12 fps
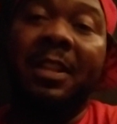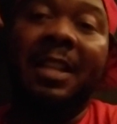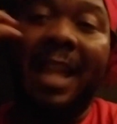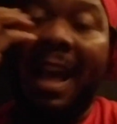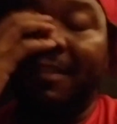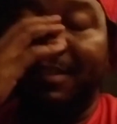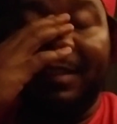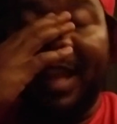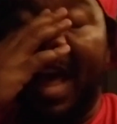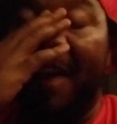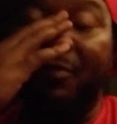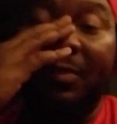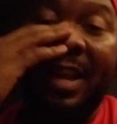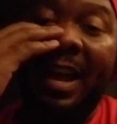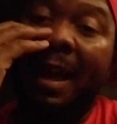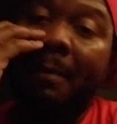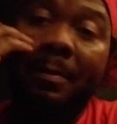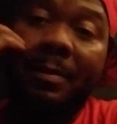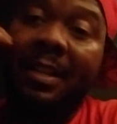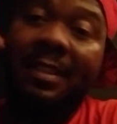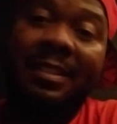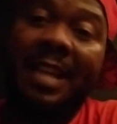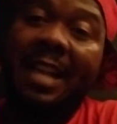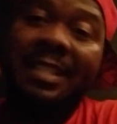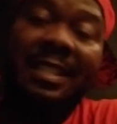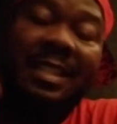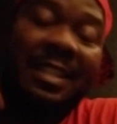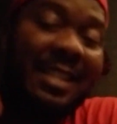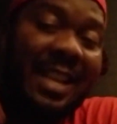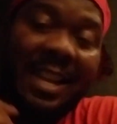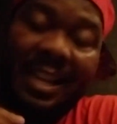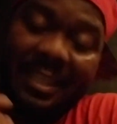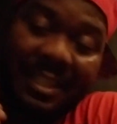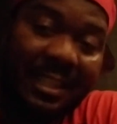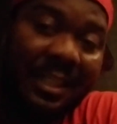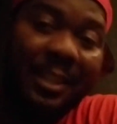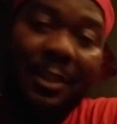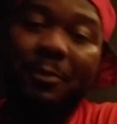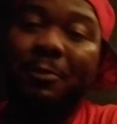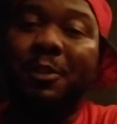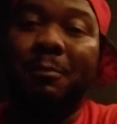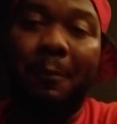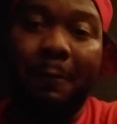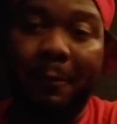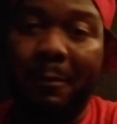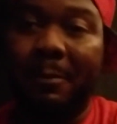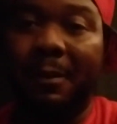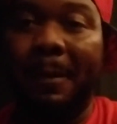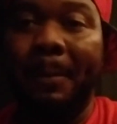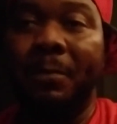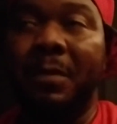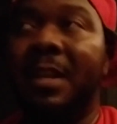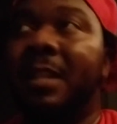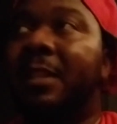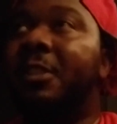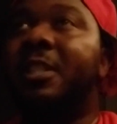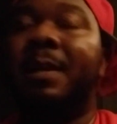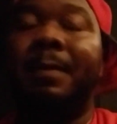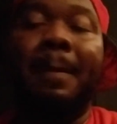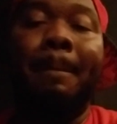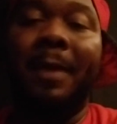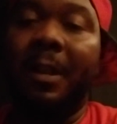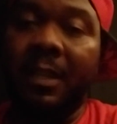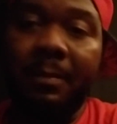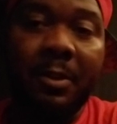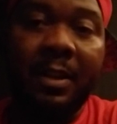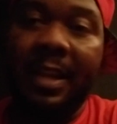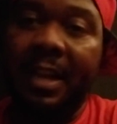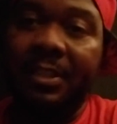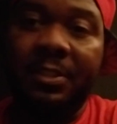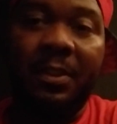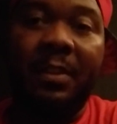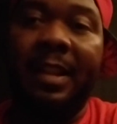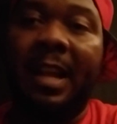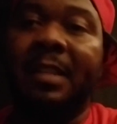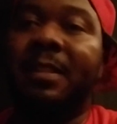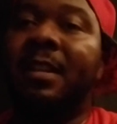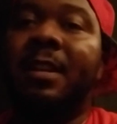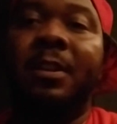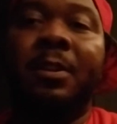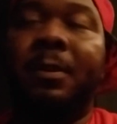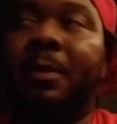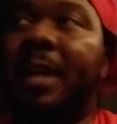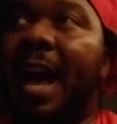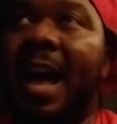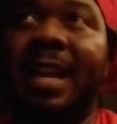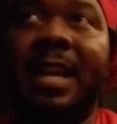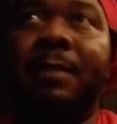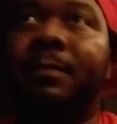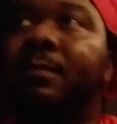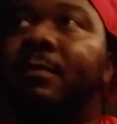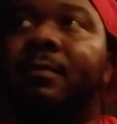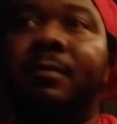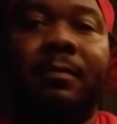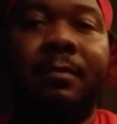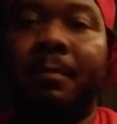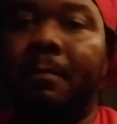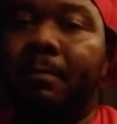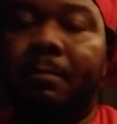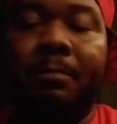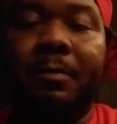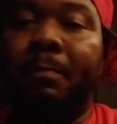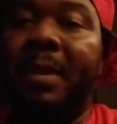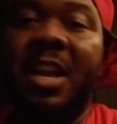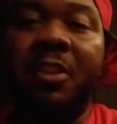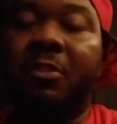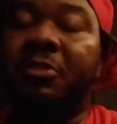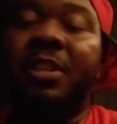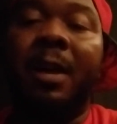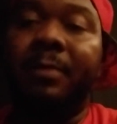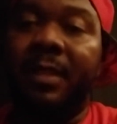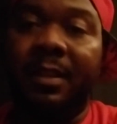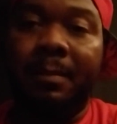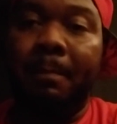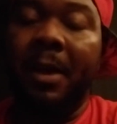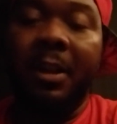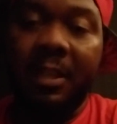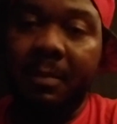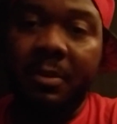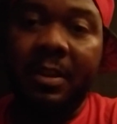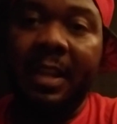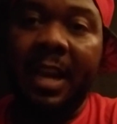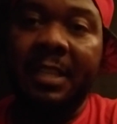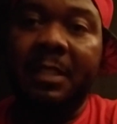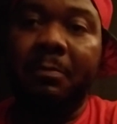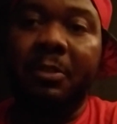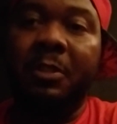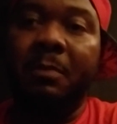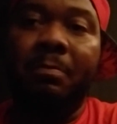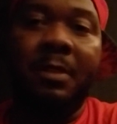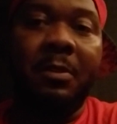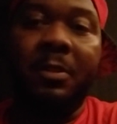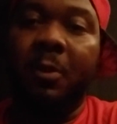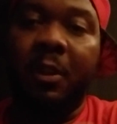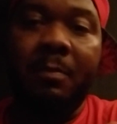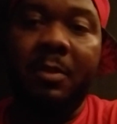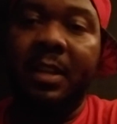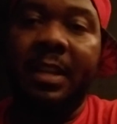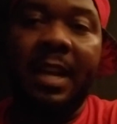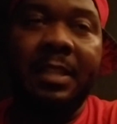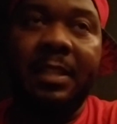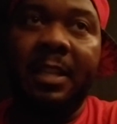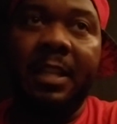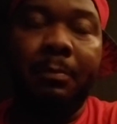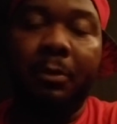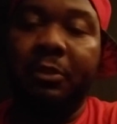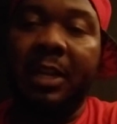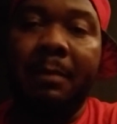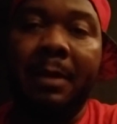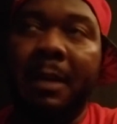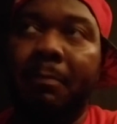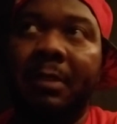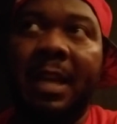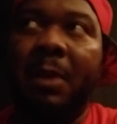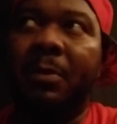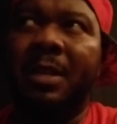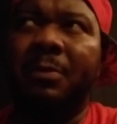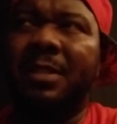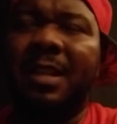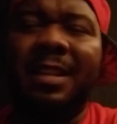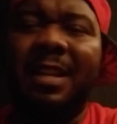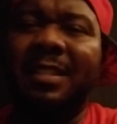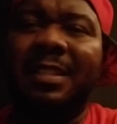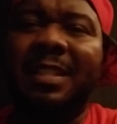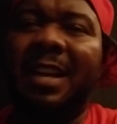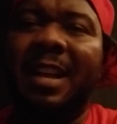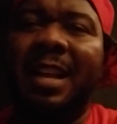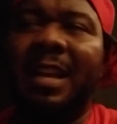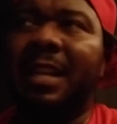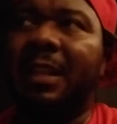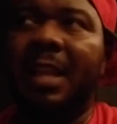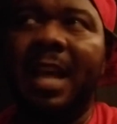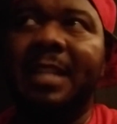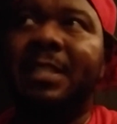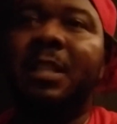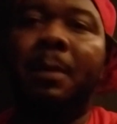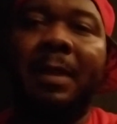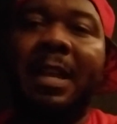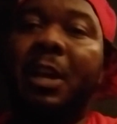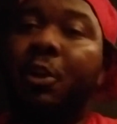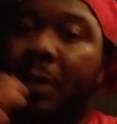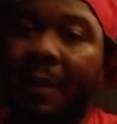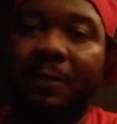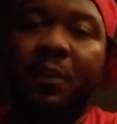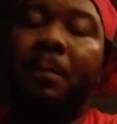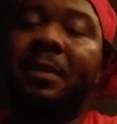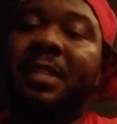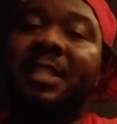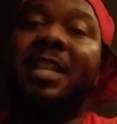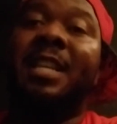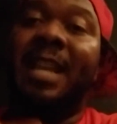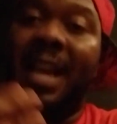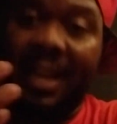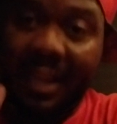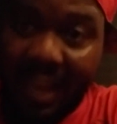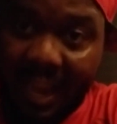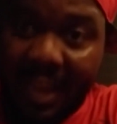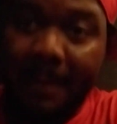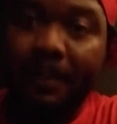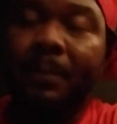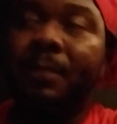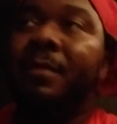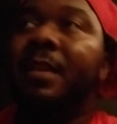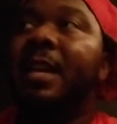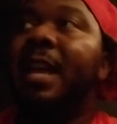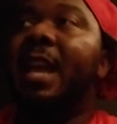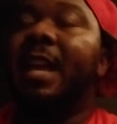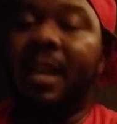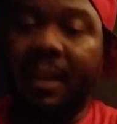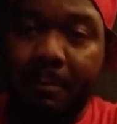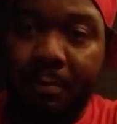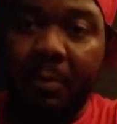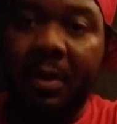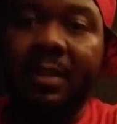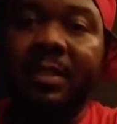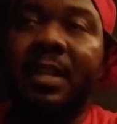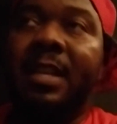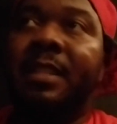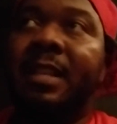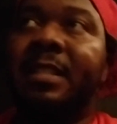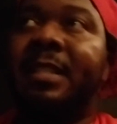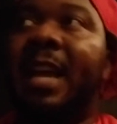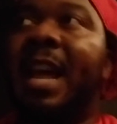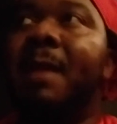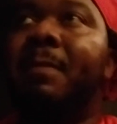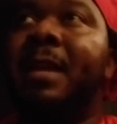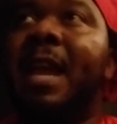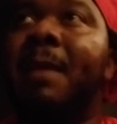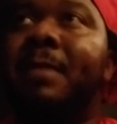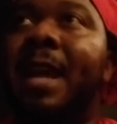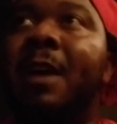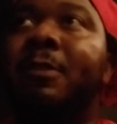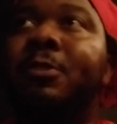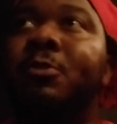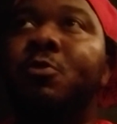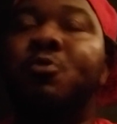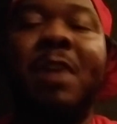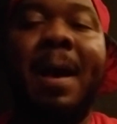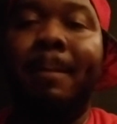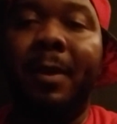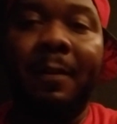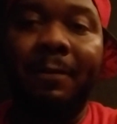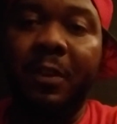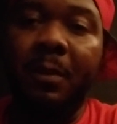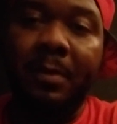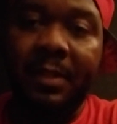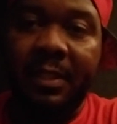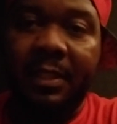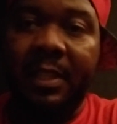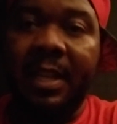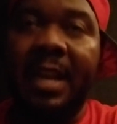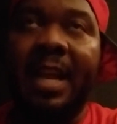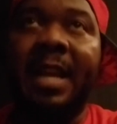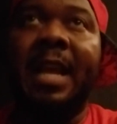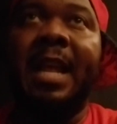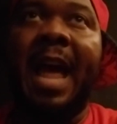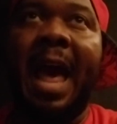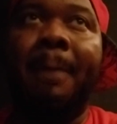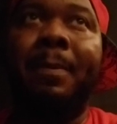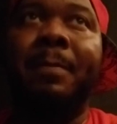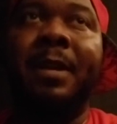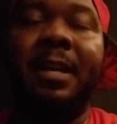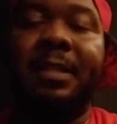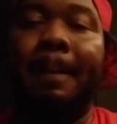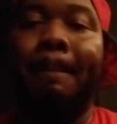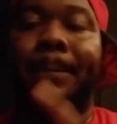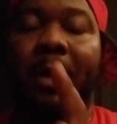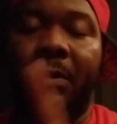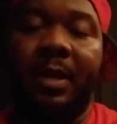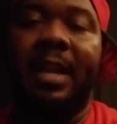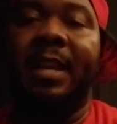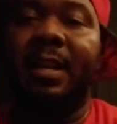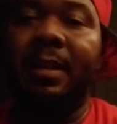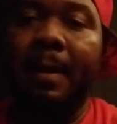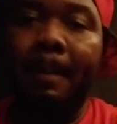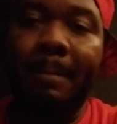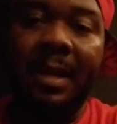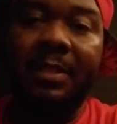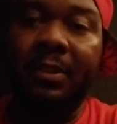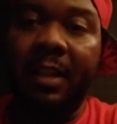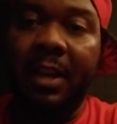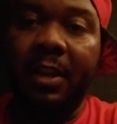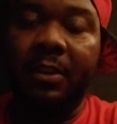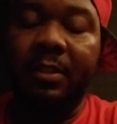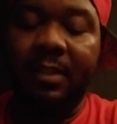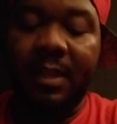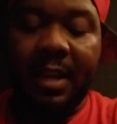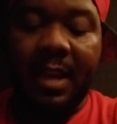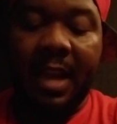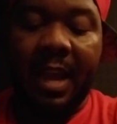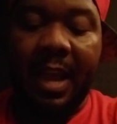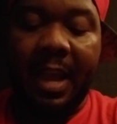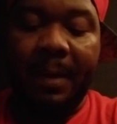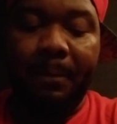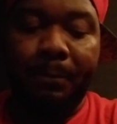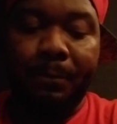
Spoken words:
laughed when that happened, because that's just inexcusable football. There should have been better communication on that. Got it, Peter, something. Better communication, but there was no communication there. They both tried to make a play when it was unnecessary, and it led to them getting great field position yet again and getting points. This game came down to who had better field position, and it happened because of boneheaded mental errors and